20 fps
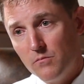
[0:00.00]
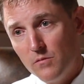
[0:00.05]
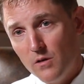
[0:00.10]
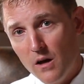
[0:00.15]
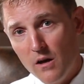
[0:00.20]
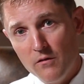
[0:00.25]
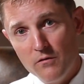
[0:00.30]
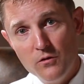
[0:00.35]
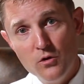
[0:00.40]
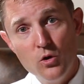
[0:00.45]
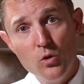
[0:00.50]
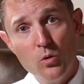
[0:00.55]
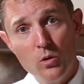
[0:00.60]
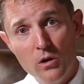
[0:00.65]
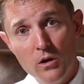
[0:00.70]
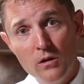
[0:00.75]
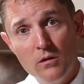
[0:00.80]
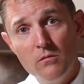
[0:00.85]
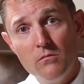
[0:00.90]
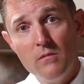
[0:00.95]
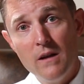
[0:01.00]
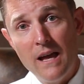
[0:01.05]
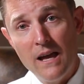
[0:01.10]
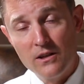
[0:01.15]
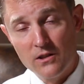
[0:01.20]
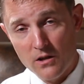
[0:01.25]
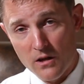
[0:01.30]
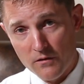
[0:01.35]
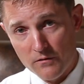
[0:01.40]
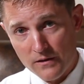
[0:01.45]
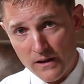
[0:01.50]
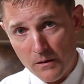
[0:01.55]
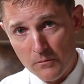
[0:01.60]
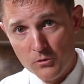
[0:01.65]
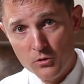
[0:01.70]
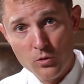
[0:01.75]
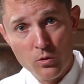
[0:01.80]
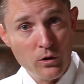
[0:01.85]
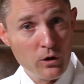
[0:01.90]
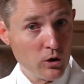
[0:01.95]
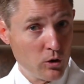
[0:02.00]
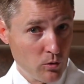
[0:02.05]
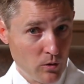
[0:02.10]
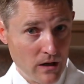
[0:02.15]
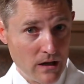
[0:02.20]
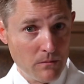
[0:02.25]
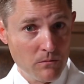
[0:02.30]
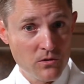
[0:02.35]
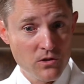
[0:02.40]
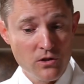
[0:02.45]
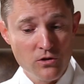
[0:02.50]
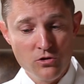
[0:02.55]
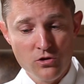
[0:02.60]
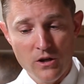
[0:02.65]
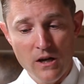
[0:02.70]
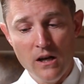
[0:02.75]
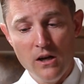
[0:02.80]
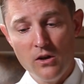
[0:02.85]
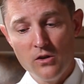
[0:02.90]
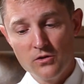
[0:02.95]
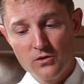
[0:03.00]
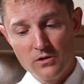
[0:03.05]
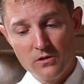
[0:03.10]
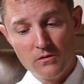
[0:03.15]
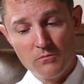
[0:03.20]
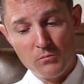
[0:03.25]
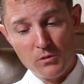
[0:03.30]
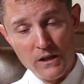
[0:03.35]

of newer anti-inflammatory creams and gels